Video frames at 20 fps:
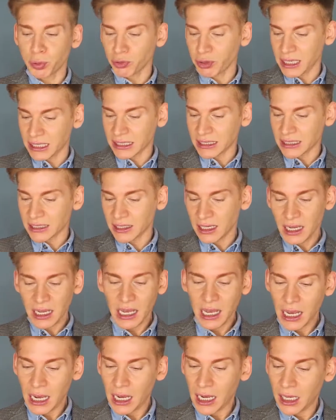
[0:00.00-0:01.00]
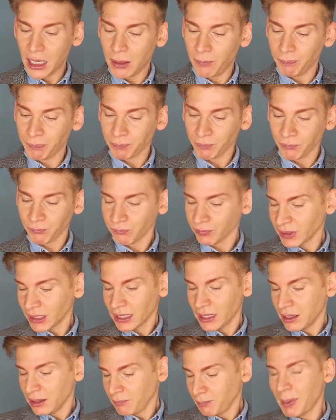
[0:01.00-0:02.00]
print
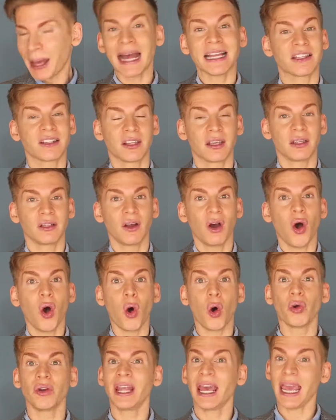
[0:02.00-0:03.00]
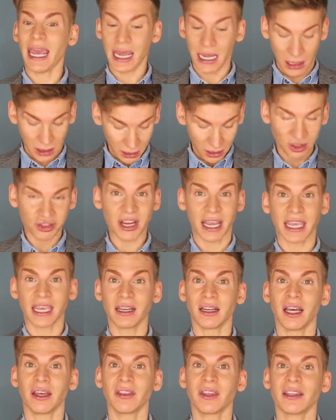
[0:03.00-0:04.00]
pattern on a
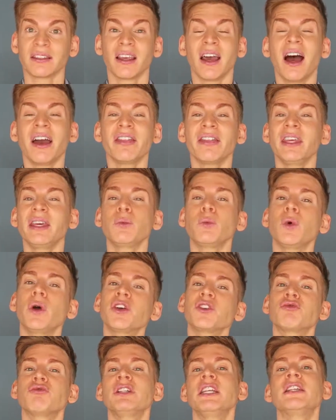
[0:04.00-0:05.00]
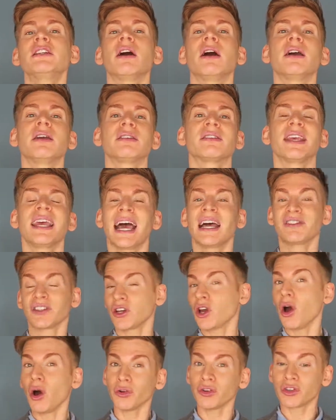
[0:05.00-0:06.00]
jacket like this, I think works really nice as
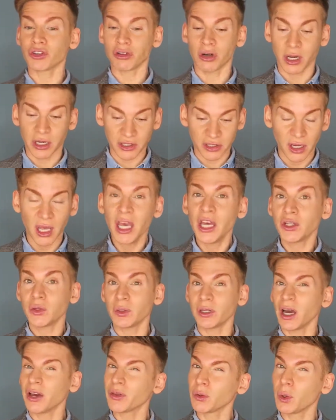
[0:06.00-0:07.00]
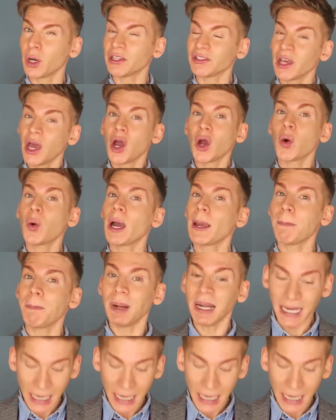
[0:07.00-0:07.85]
a contrast to an otherwise quite